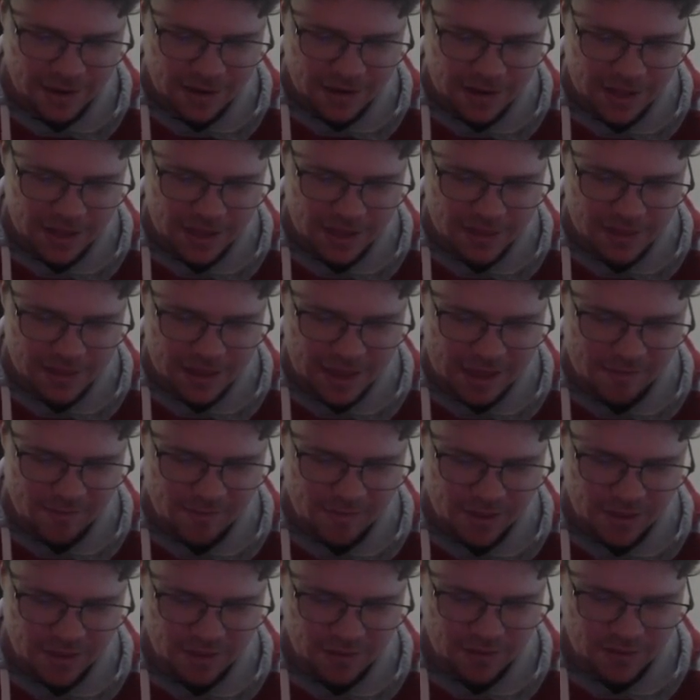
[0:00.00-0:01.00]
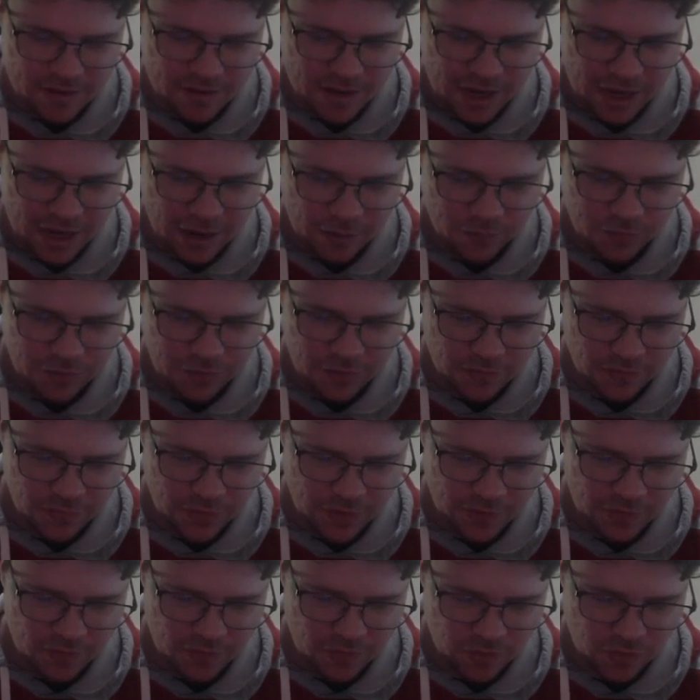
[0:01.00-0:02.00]
Next game is Carlton
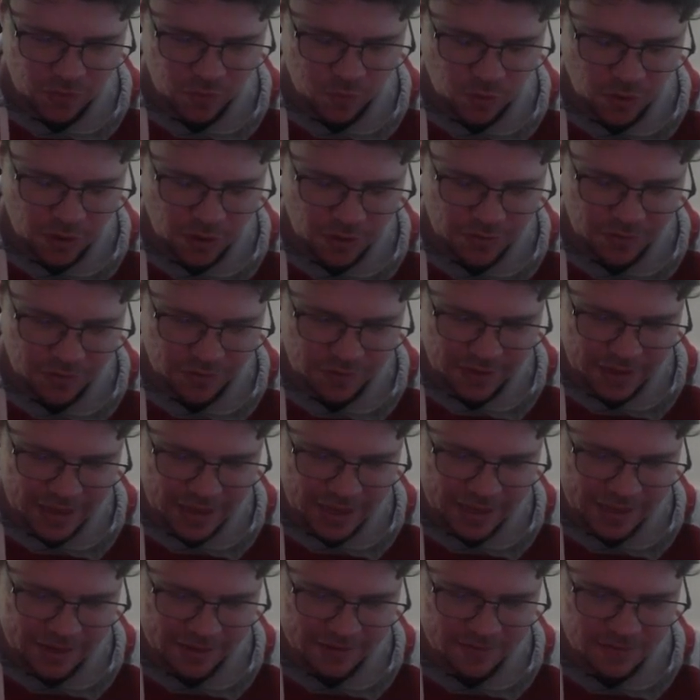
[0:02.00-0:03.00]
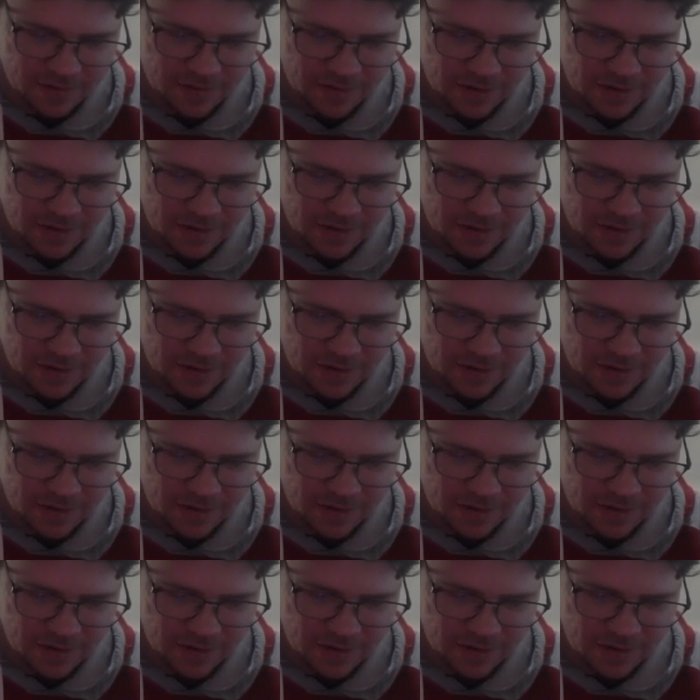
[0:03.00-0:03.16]
versus the Swans, and